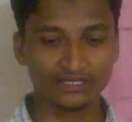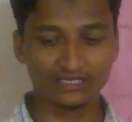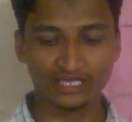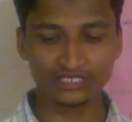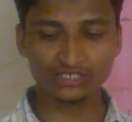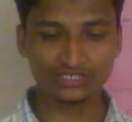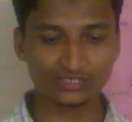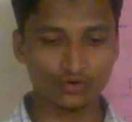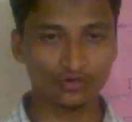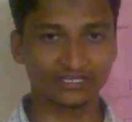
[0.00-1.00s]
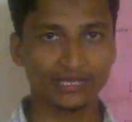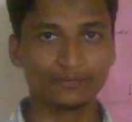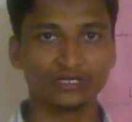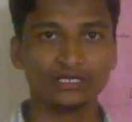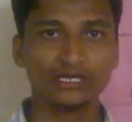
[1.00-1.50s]
engines are
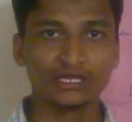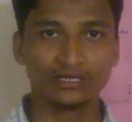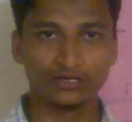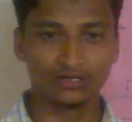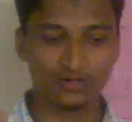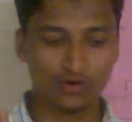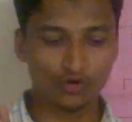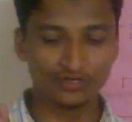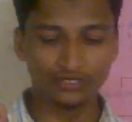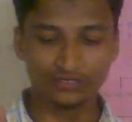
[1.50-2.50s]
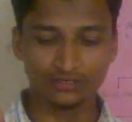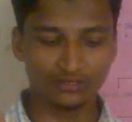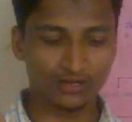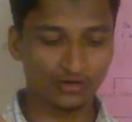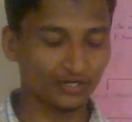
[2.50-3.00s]
kept
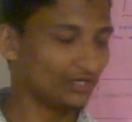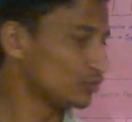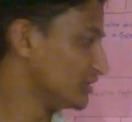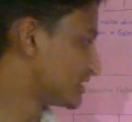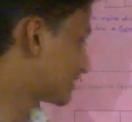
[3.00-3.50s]
according to this